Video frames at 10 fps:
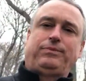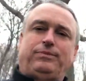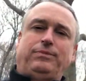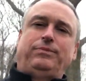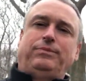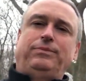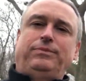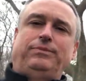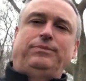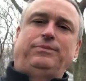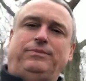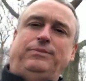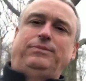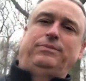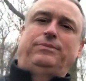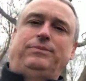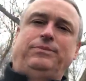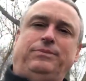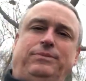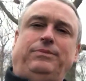
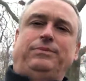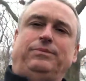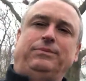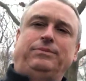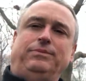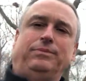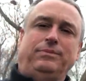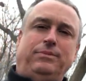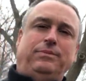(not speaking)